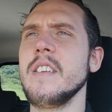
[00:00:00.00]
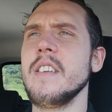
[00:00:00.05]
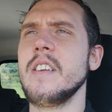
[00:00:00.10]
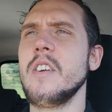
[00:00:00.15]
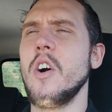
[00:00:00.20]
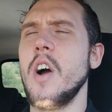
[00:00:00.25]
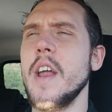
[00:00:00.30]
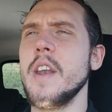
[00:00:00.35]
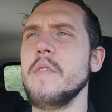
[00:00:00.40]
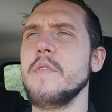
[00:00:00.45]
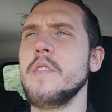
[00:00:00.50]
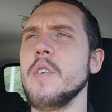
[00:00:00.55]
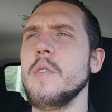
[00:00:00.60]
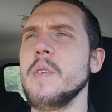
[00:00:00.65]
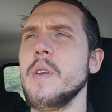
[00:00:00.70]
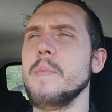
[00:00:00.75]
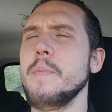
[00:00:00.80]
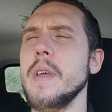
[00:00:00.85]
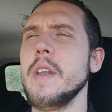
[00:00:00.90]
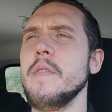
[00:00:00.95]
kind of
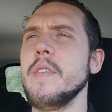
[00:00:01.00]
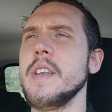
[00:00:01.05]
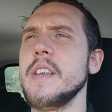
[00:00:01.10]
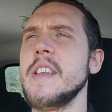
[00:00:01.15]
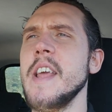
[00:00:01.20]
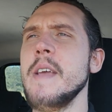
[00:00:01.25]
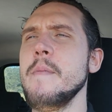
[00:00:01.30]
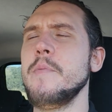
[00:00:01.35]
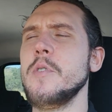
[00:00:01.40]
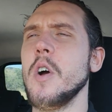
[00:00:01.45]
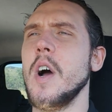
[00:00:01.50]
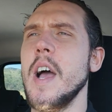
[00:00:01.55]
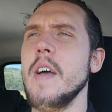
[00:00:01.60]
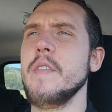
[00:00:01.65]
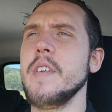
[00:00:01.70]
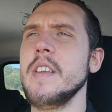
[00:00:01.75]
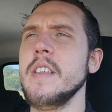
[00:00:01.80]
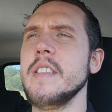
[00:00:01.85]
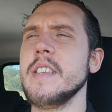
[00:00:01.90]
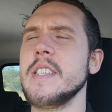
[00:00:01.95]
doing a bit of a deep
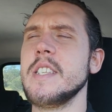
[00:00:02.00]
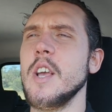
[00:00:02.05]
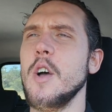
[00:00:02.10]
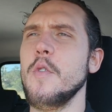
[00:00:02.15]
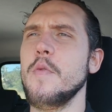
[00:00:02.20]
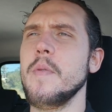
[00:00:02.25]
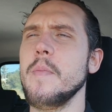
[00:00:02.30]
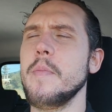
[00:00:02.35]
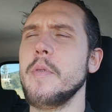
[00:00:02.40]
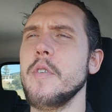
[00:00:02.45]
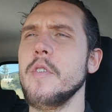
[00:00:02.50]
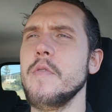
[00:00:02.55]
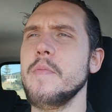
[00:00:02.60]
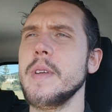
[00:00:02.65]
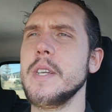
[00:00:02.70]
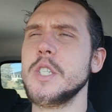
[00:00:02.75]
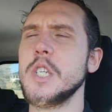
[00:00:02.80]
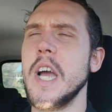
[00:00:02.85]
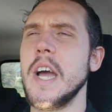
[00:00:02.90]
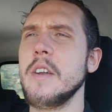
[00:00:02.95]
dive into the
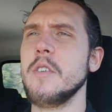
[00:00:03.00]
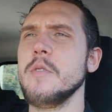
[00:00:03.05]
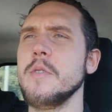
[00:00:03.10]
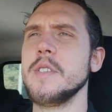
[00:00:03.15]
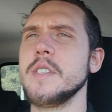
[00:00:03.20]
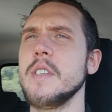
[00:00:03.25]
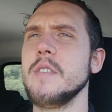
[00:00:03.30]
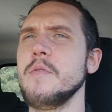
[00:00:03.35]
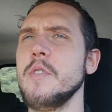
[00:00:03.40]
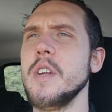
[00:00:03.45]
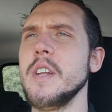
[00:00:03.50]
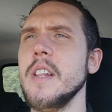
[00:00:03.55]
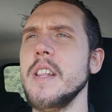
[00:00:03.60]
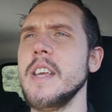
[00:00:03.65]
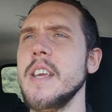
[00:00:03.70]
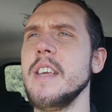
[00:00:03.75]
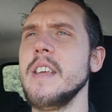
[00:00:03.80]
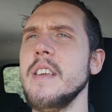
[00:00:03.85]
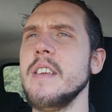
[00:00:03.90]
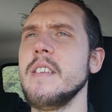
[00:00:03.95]
self-improvement channels and
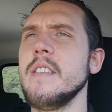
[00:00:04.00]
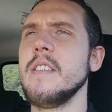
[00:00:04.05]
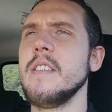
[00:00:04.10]
really